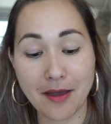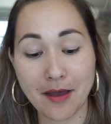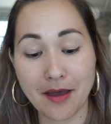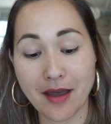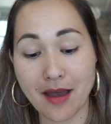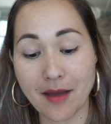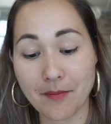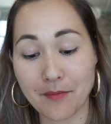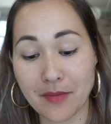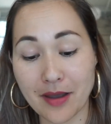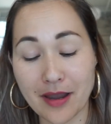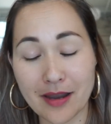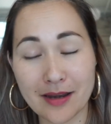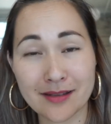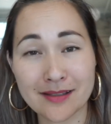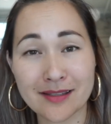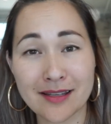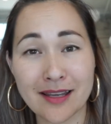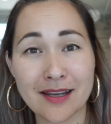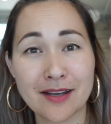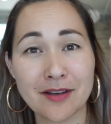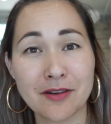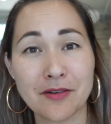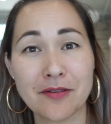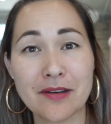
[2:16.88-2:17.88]
Mine is
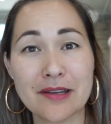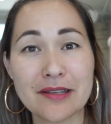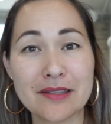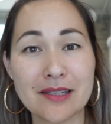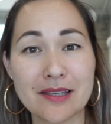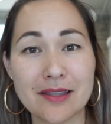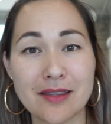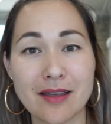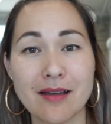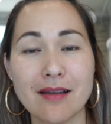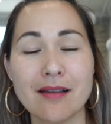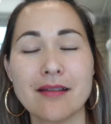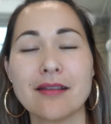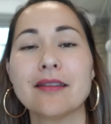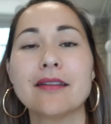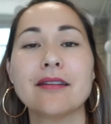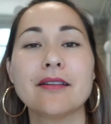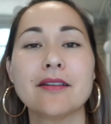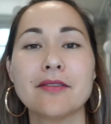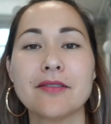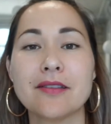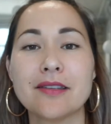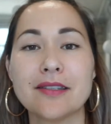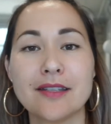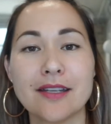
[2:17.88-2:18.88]
like crazy long and it
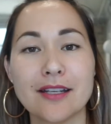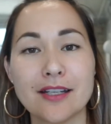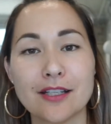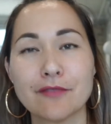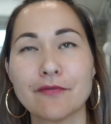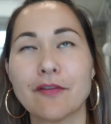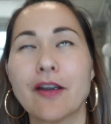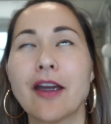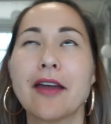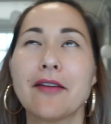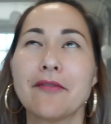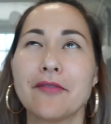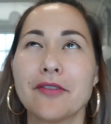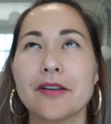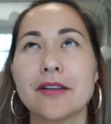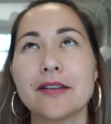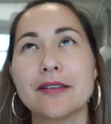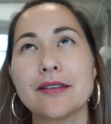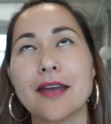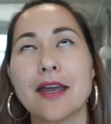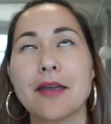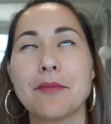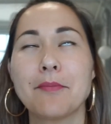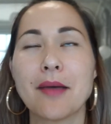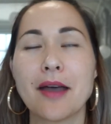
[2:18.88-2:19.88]
always takes forever to
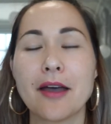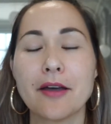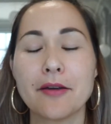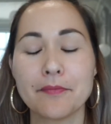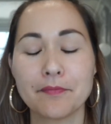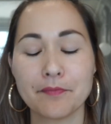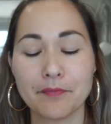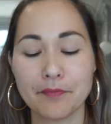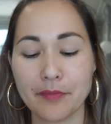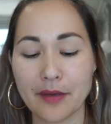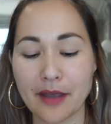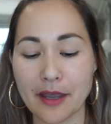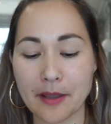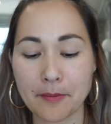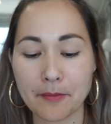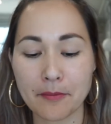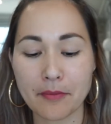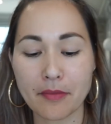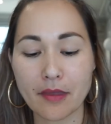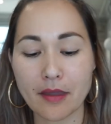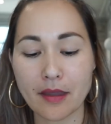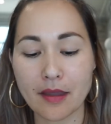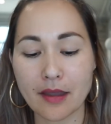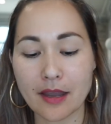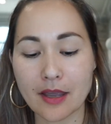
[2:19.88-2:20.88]
type out, but
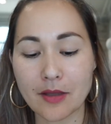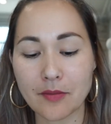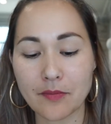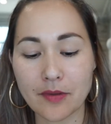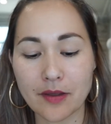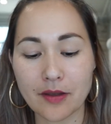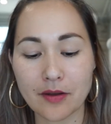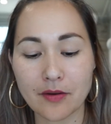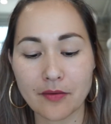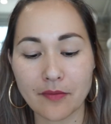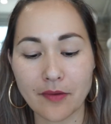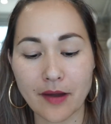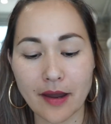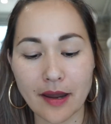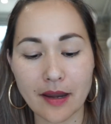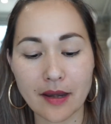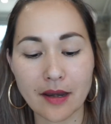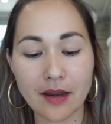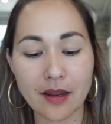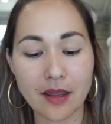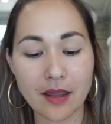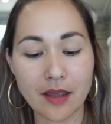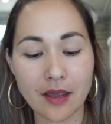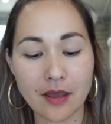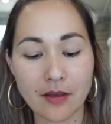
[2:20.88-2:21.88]
it'd be
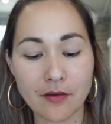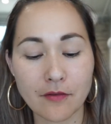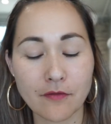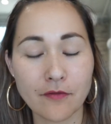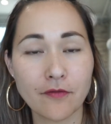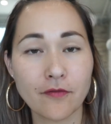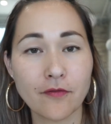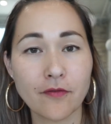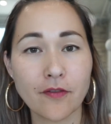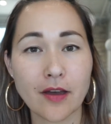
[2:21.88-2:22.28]
great if